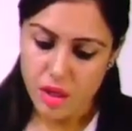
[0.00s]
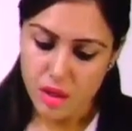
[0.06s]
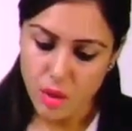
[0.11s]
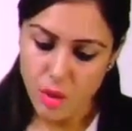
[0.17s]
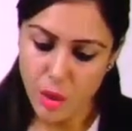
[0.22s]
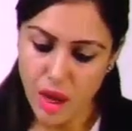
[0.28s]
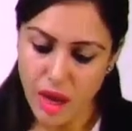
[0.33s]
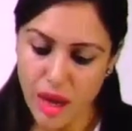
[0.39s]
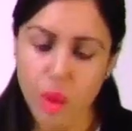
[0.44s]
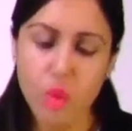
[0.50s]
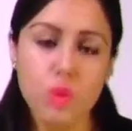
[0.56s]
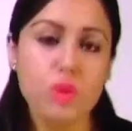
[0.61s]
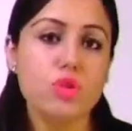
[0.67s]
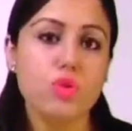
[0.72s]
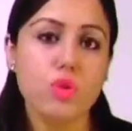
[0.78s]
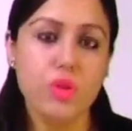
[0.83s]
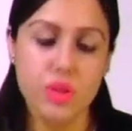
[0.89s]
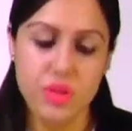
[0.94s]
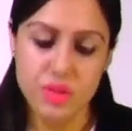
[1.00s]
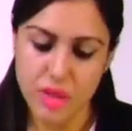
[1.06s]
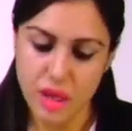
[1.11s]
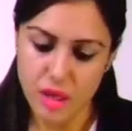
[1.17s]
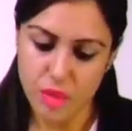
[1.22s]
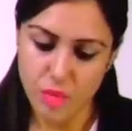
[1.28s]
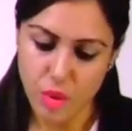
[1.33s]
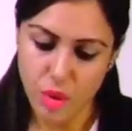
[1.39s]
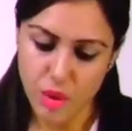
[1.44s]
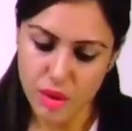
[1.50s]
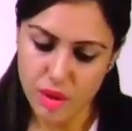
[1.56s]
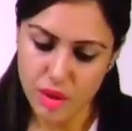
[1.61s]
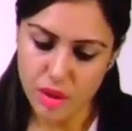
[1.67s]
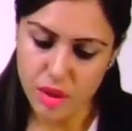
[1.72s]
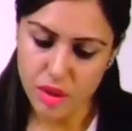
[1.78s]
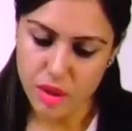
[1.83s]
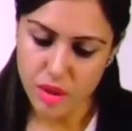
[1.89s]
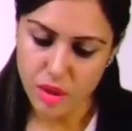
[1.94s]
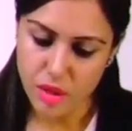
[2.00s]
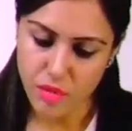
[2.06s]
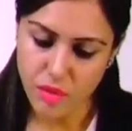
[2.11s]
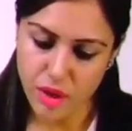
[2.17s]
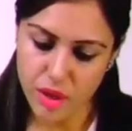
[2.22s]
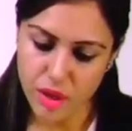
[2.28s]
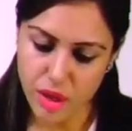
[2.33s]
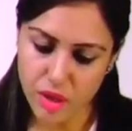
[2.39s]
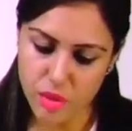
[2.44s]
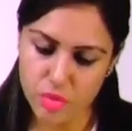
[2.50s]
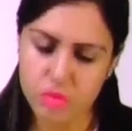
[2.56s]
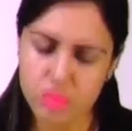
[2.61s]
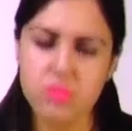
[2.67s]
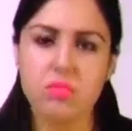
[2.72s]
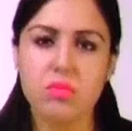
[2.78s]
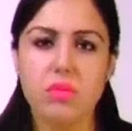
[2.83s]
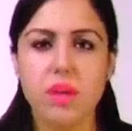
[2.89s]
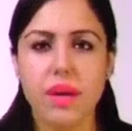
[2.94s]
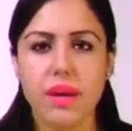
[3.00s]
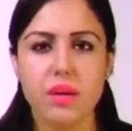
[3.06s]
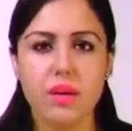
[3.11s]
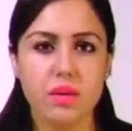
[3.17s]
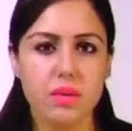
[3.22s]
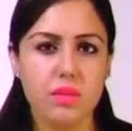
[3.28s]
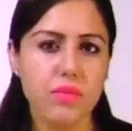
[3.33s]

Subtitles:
Now how insulin is anabolic? If I tell you like